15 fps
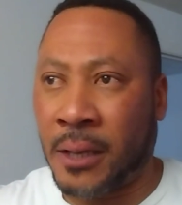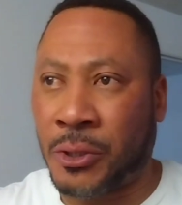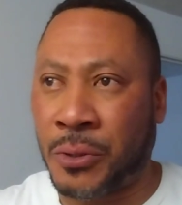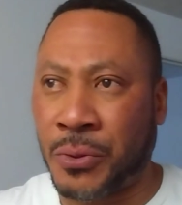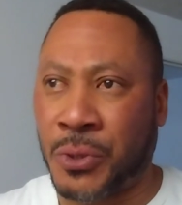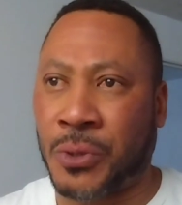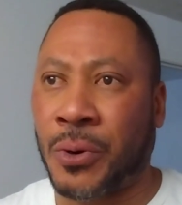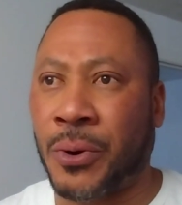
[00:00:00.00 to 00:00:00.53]

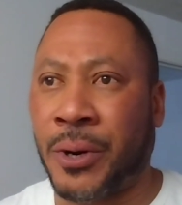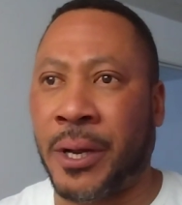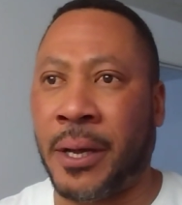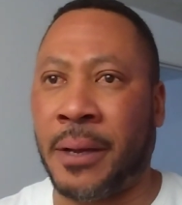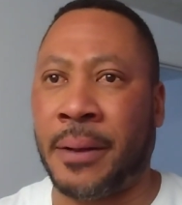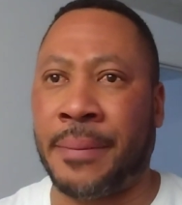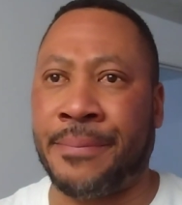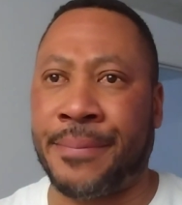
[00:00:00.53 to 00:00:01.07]
True
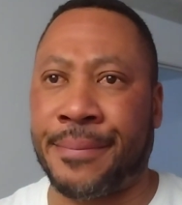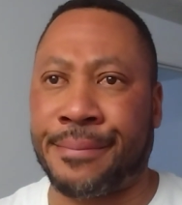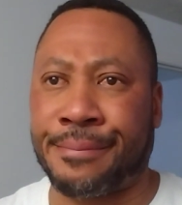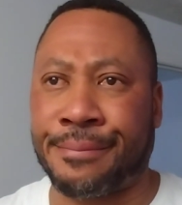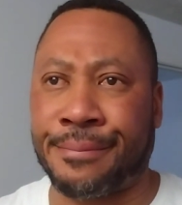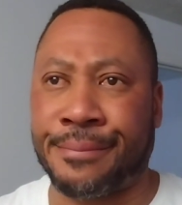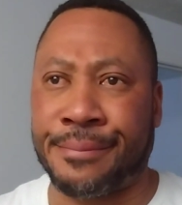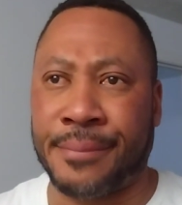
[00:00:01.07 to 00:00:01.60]
story,
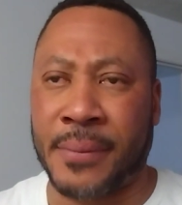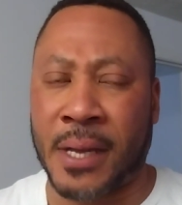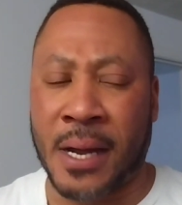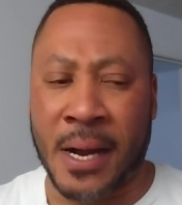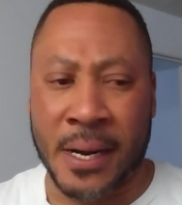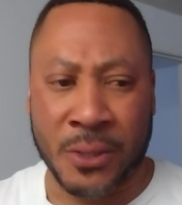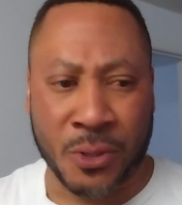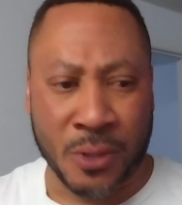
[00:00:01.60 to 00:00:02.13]

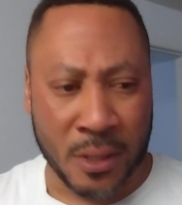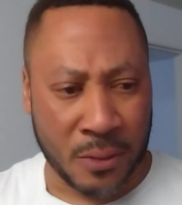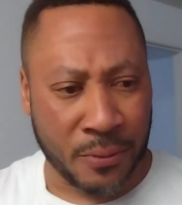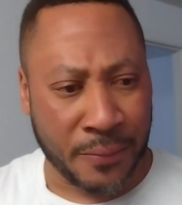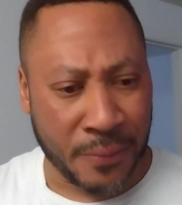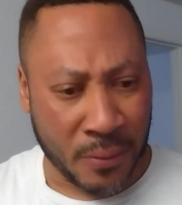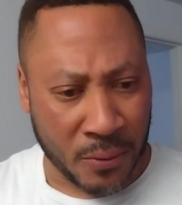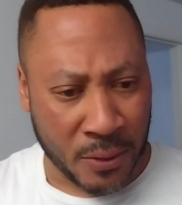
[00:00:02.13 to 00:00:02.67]
I started
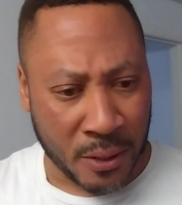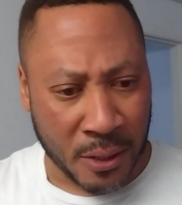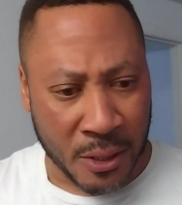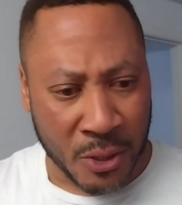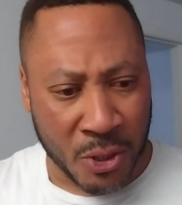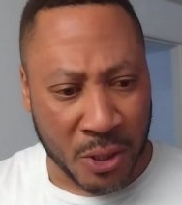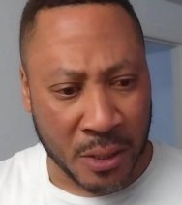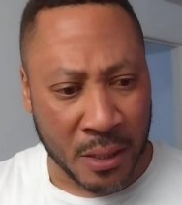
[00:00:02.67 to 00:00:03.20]
reviewing
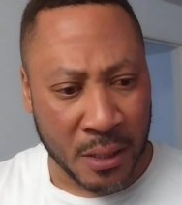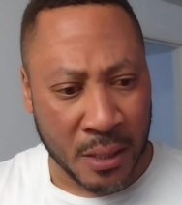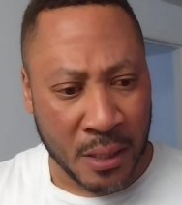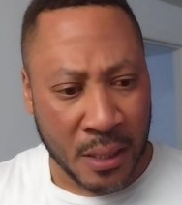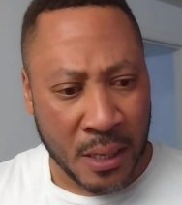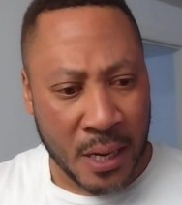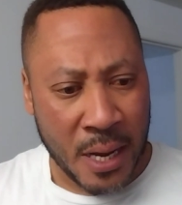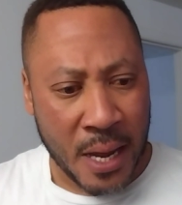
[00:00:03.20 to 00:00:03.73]
this
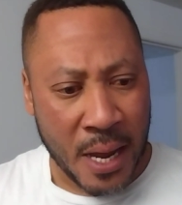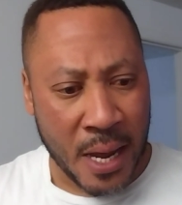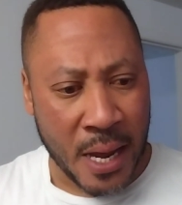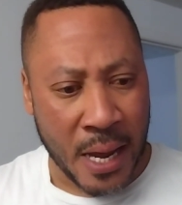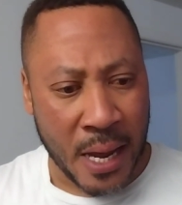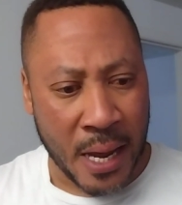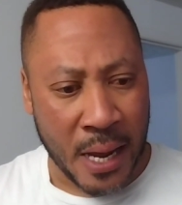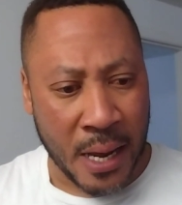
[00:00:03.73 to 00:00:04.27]

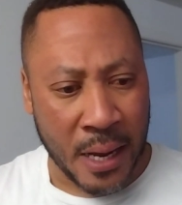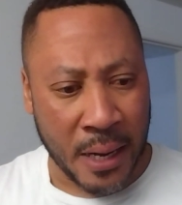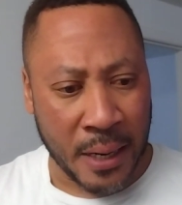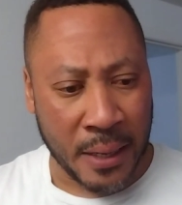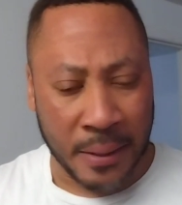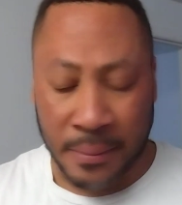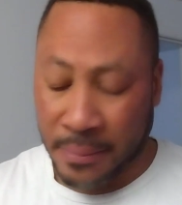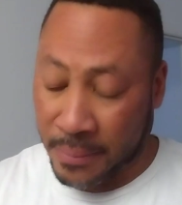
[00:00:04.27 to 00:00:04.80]

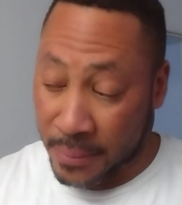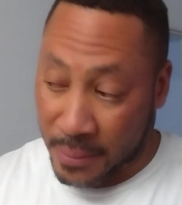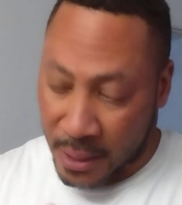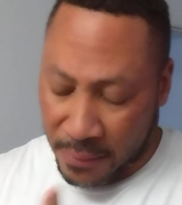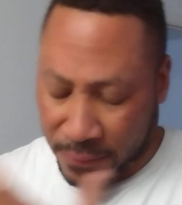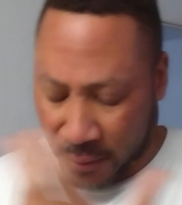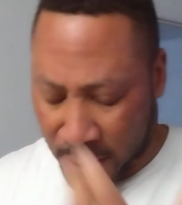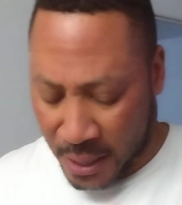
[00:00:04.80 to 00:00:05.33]
and
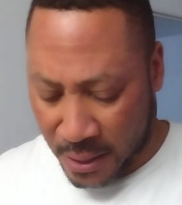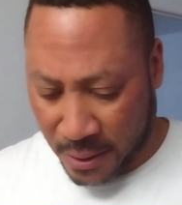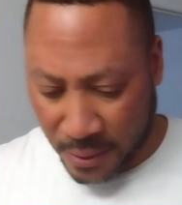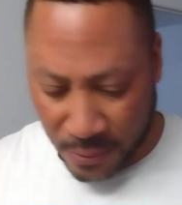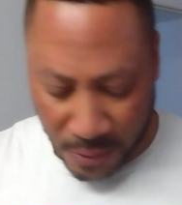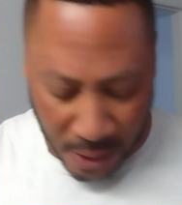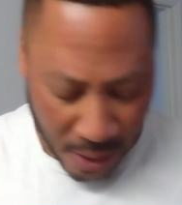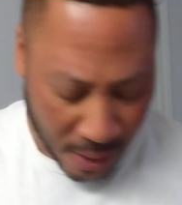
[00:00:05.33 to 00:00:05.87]
thankfully had
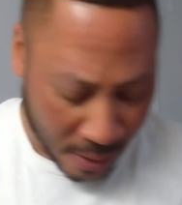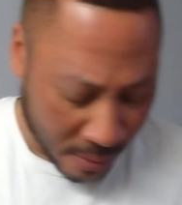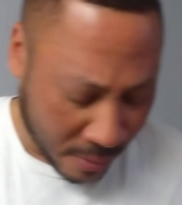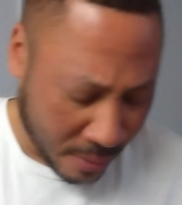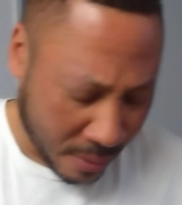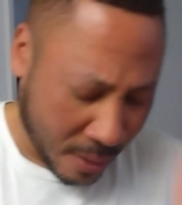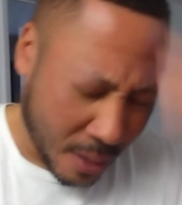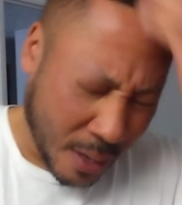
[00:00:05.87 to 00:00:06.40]
another
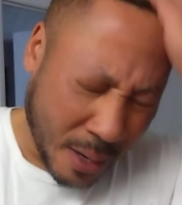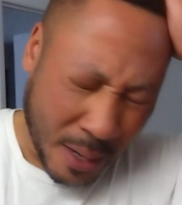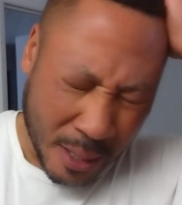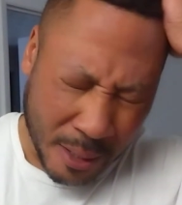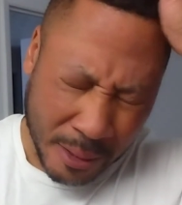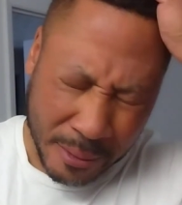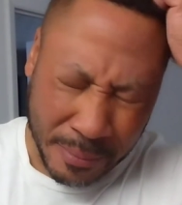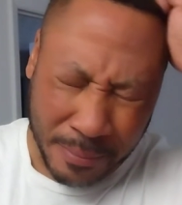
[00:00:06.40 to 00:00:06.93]
can.
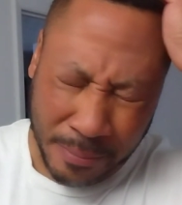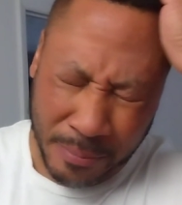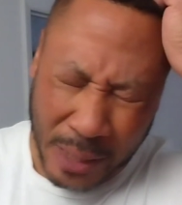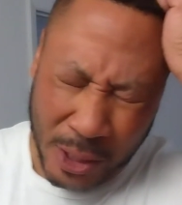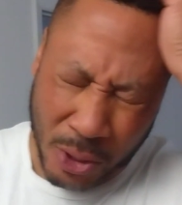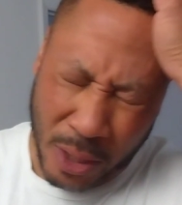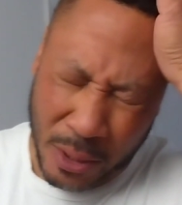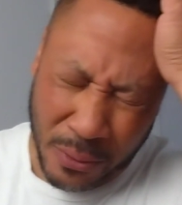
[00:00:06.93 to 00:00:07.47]
But
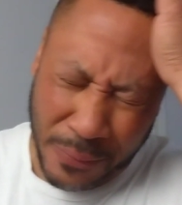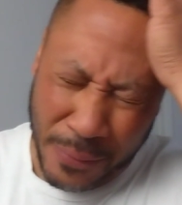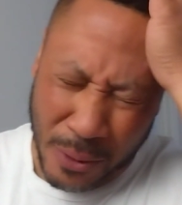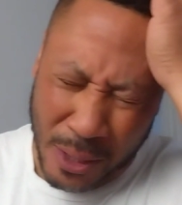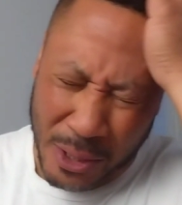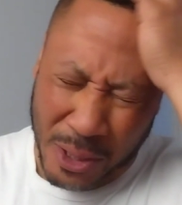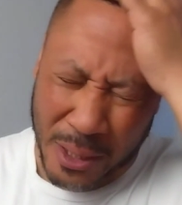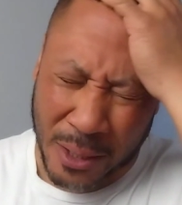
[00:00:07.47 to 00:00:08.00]
I started to review
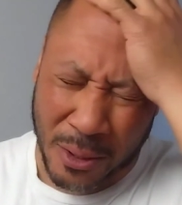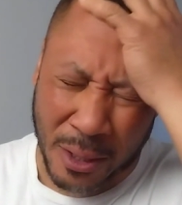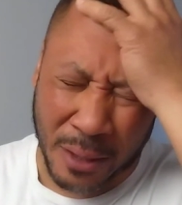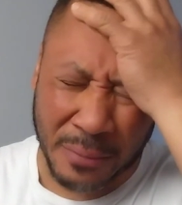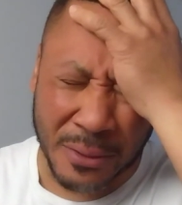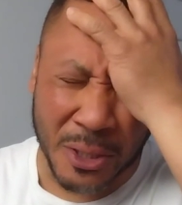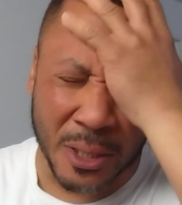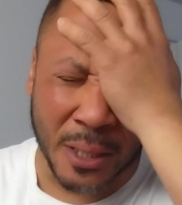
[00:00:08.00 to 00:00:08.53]
this and then all
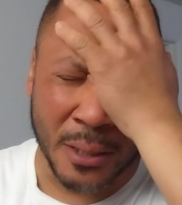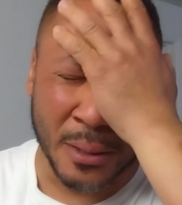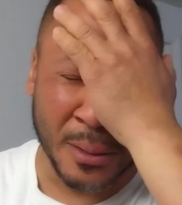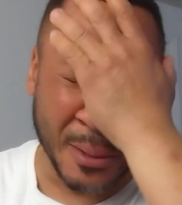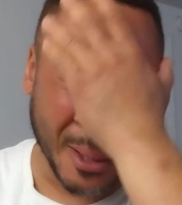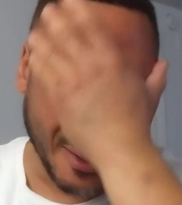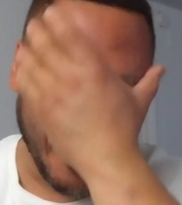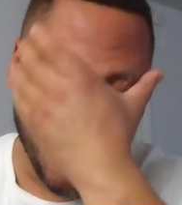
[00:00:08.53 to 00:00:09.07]
of a
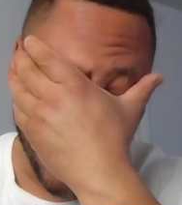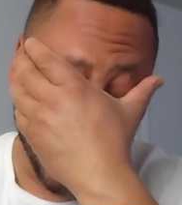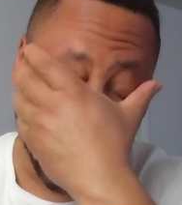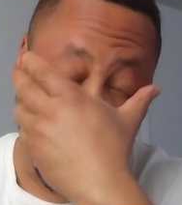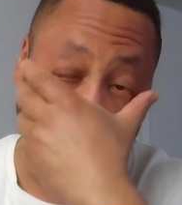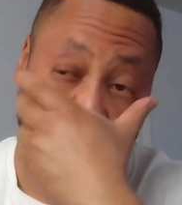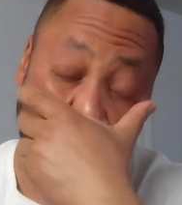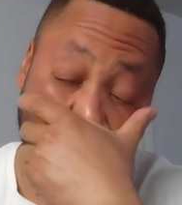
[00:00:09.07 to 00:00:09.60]
sudden the video
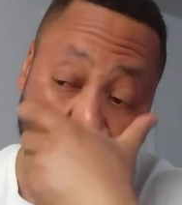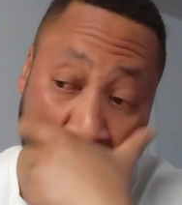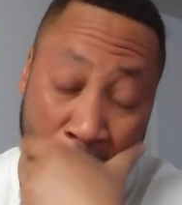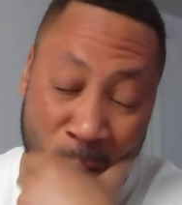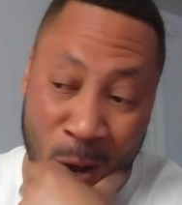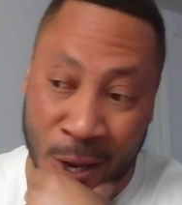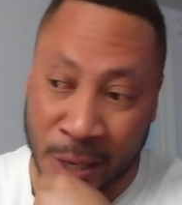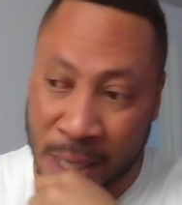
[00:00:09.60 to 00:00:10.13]
went kind of
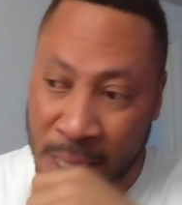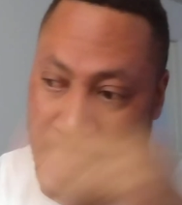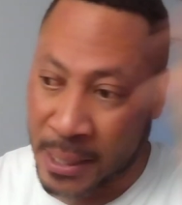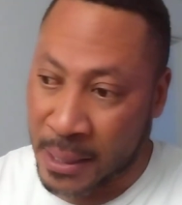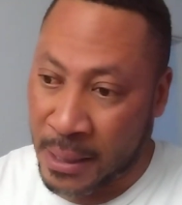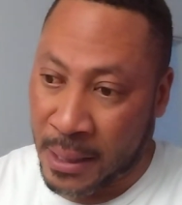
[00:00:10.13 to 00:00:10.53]
long.